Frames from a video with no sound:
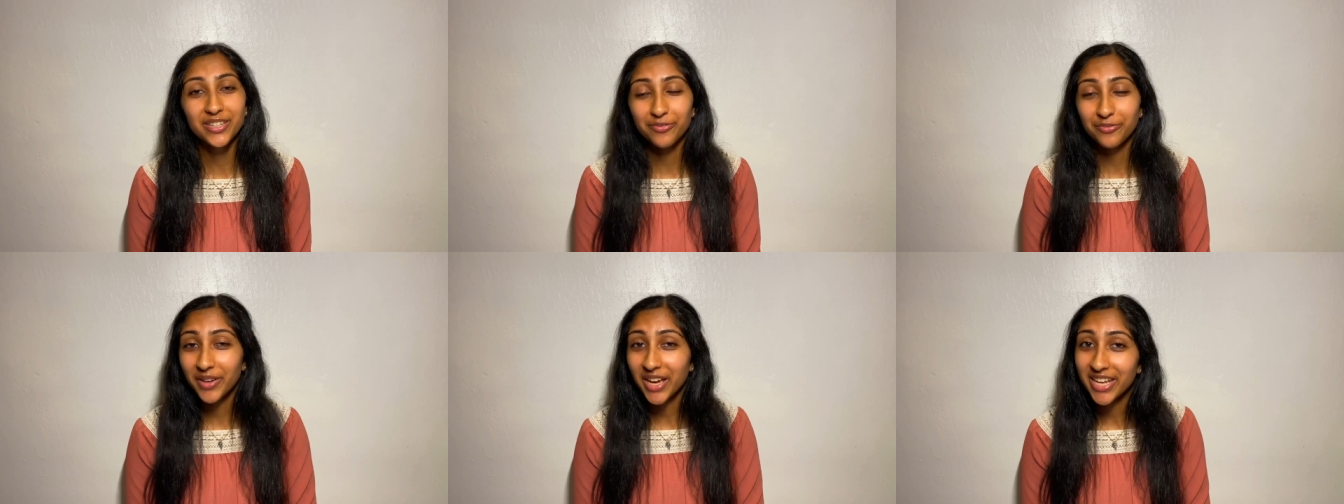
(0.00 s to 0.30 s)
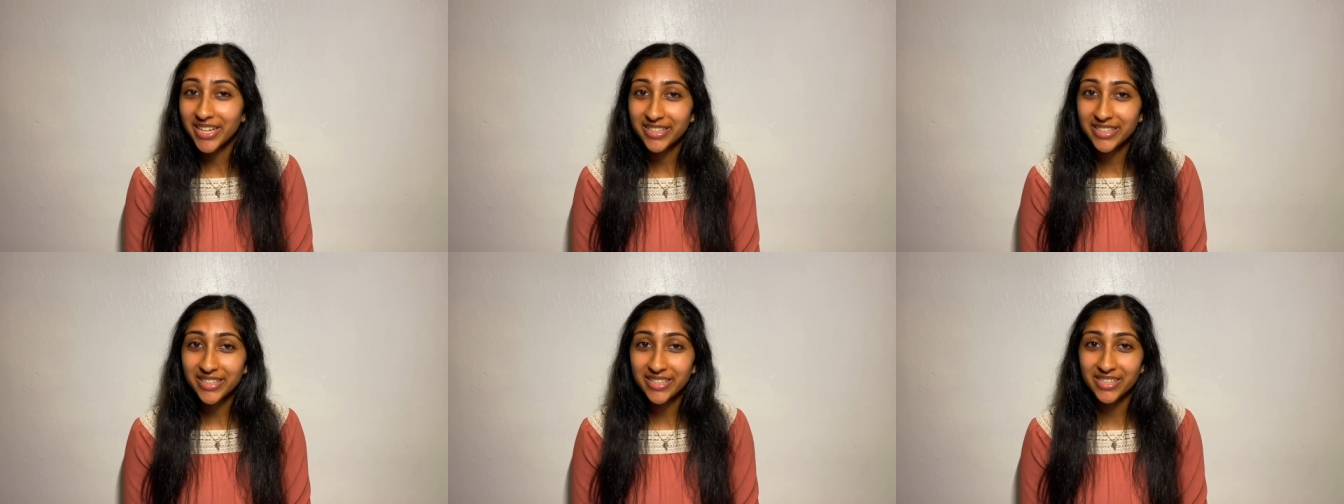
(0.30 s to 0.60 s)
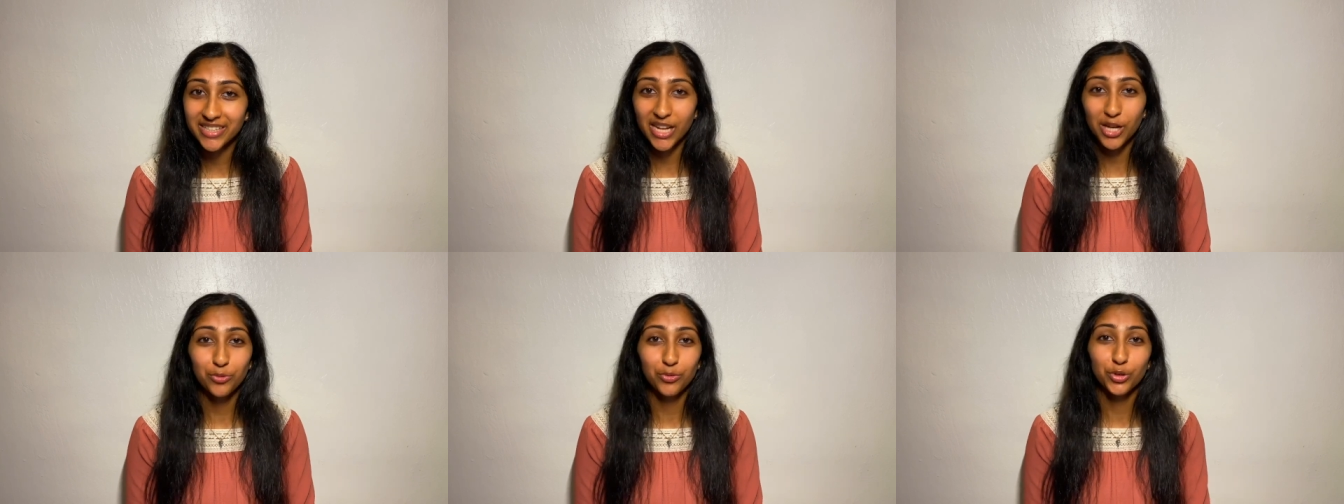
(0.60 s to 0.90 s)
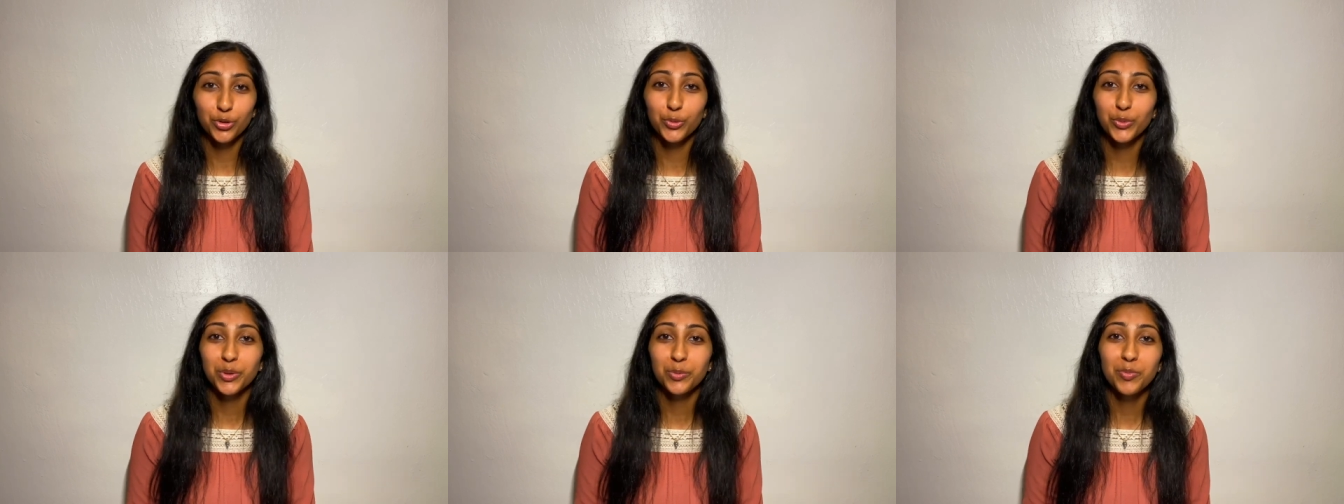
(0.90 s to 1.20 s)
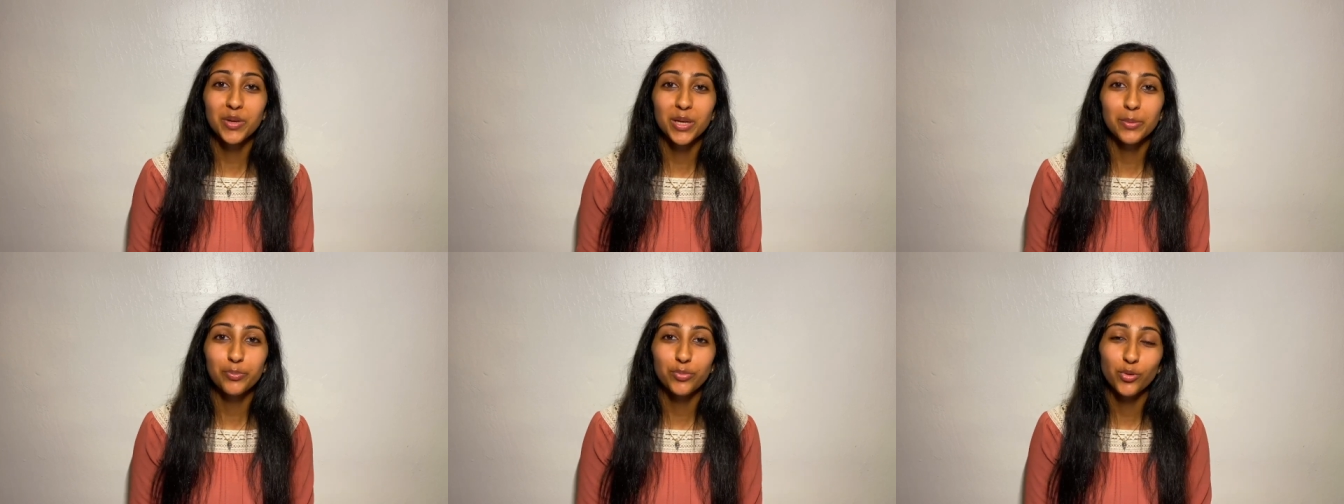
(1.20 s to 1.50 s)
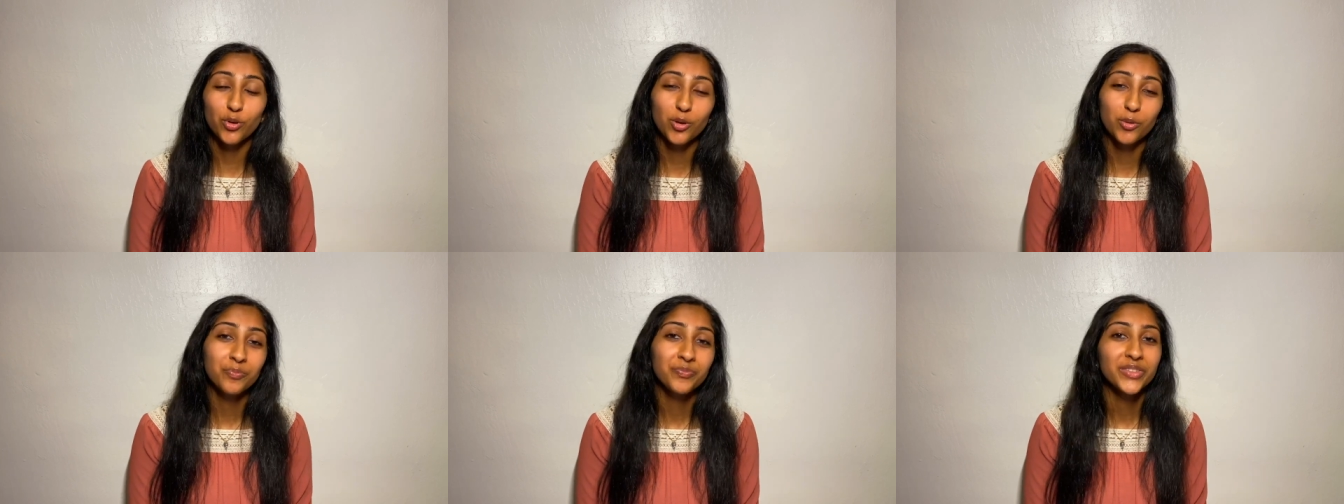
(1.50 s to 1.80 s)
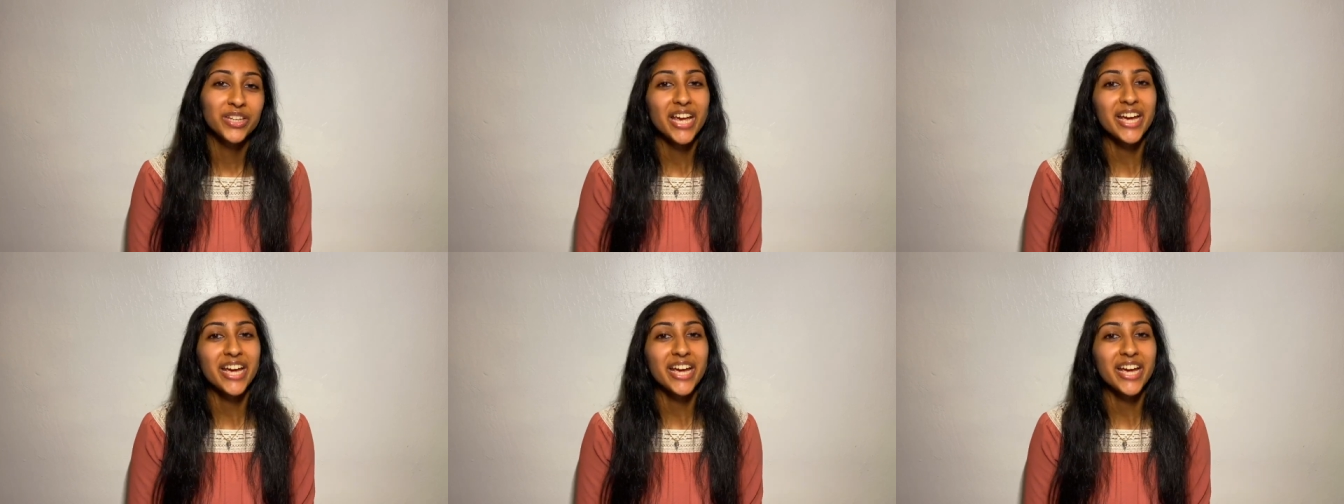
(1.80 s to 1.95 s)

events, network with people,